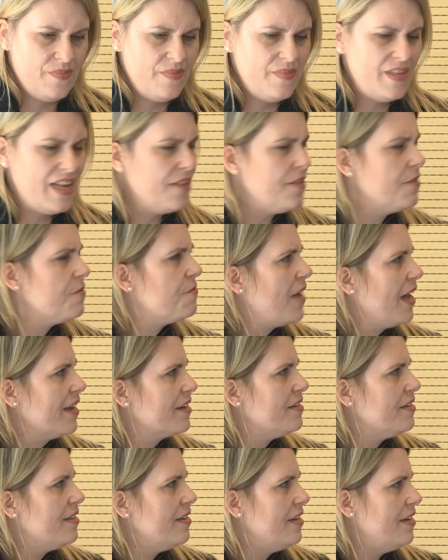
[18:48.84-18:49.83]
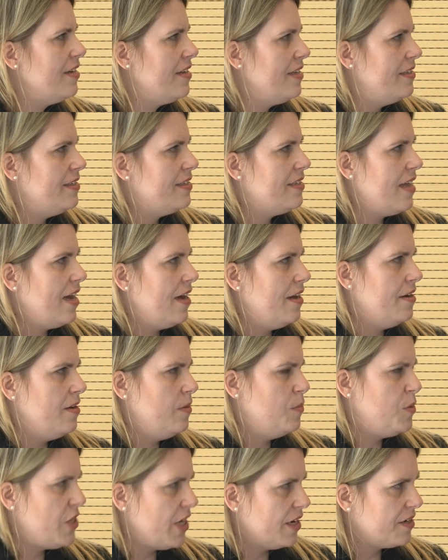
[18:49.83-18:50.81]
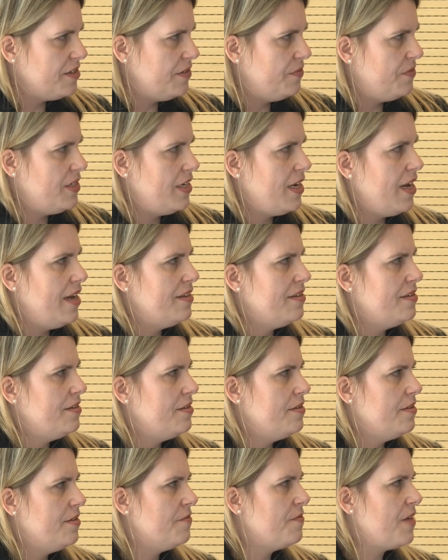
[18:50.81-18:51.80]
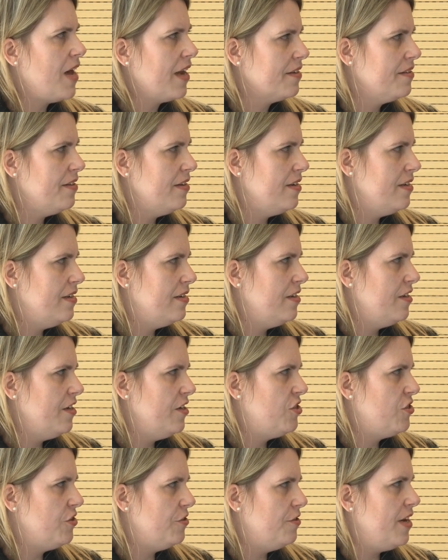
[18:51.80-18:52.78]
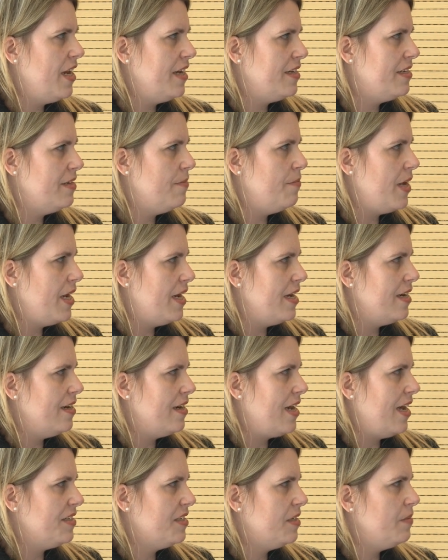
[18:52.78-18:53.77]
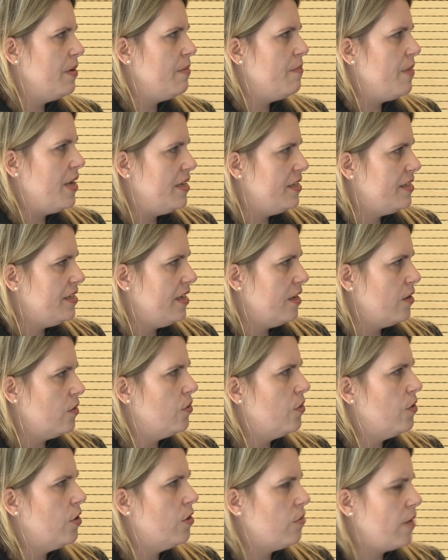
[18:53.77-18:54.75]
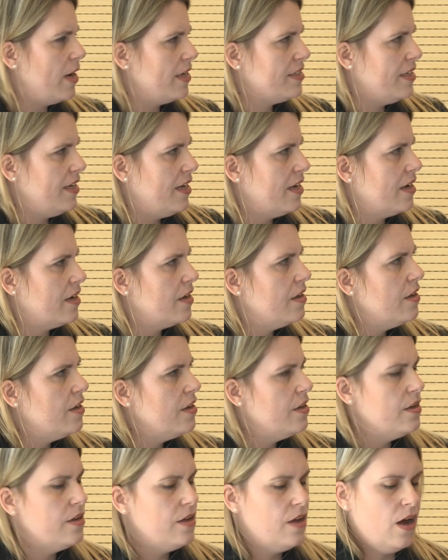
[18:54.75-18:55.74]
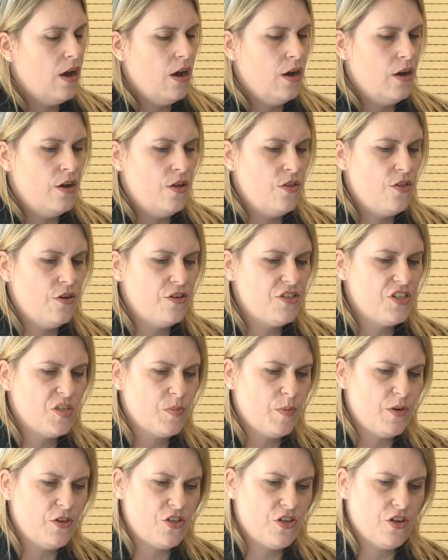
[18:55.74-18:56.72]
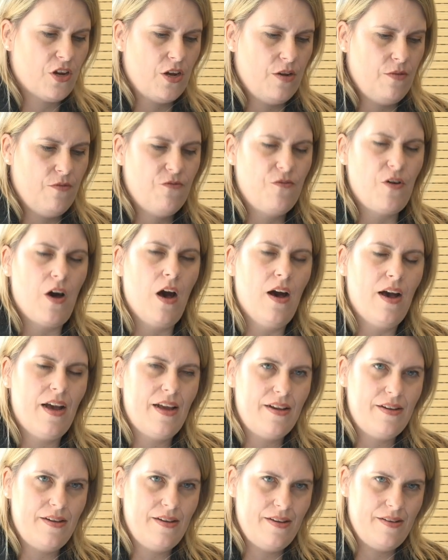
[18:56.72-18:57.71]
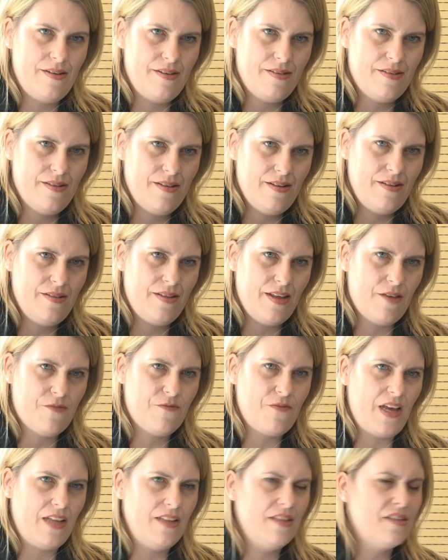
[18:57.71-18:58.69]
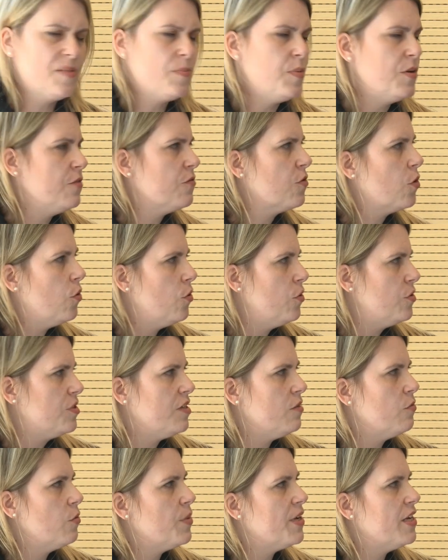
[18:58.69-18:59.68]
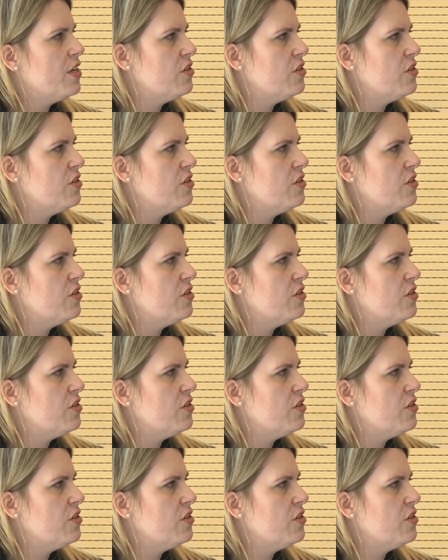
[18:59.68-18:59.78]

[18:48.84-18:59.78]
Now, the fact that it is that objective test, the fact that you do need to meet, it has to be menacing or harassing, those are supposed to confine the offence, but of course it will be